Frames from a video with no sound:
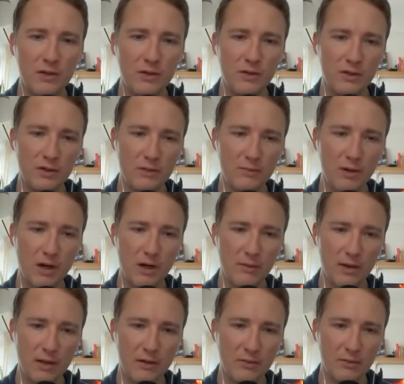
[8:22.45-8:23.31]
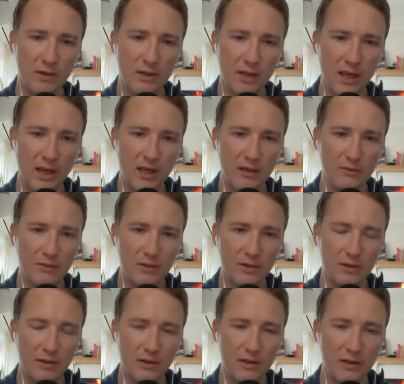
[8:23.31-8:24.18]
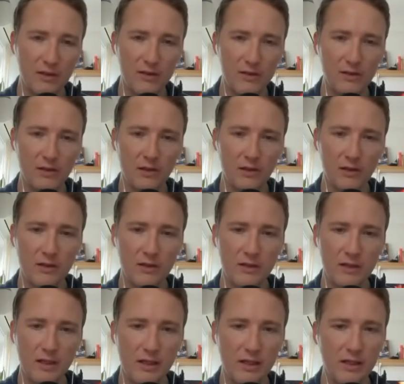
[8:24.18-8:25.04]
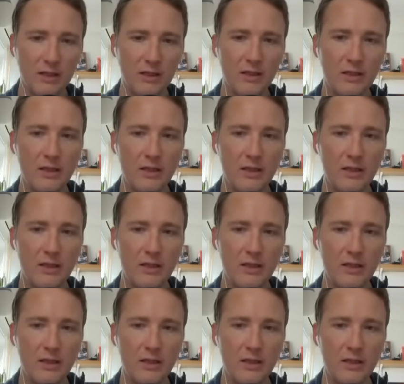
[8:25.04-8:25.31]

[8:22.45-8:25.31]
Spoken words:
to experiment with that with the Kyrgyzstan.